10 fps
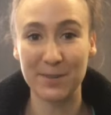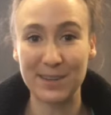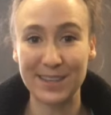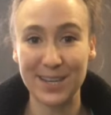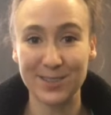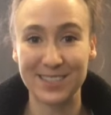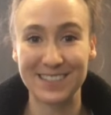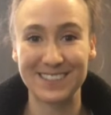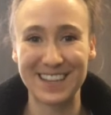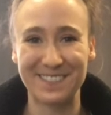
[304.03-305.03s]
with you, just to
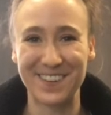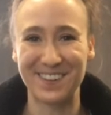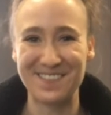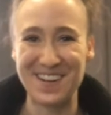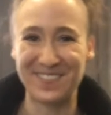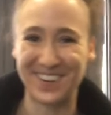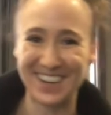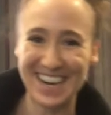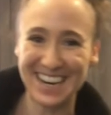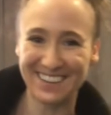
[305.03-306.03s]
see if you remember
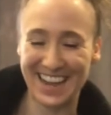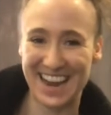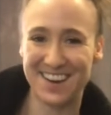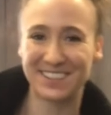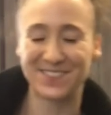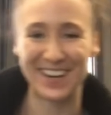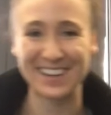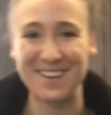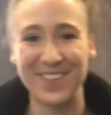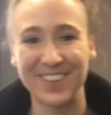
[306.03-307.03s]
it. Okay, I know it's been a
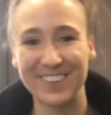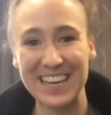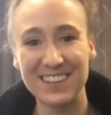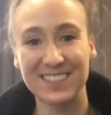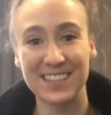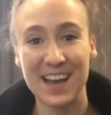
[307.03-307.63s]
couple of weeks.